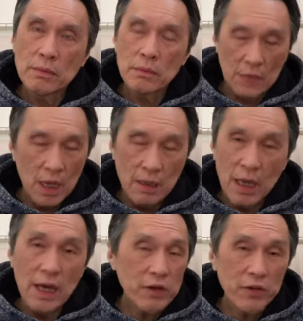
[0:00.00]

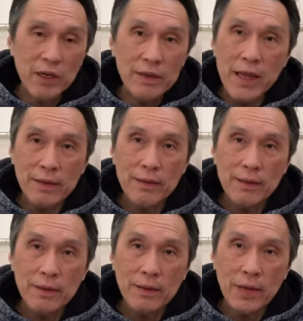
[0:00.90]
They are real deal,
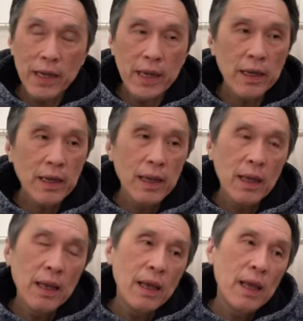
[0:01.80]
okay?
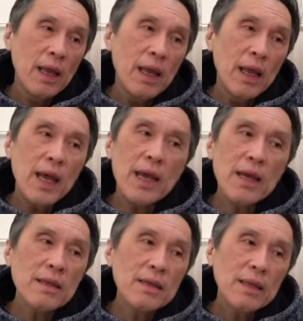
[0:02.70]

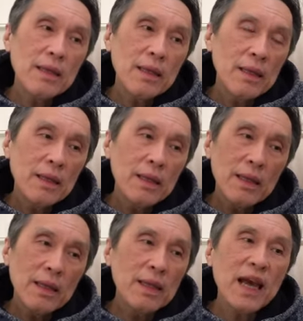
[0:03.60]
And
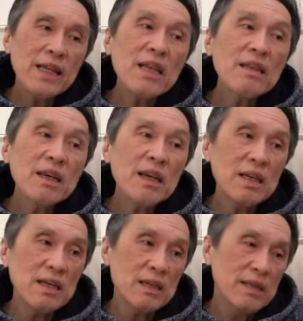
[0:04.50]

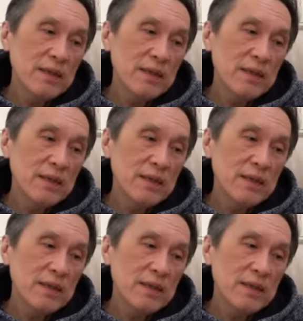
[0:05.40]
1930s,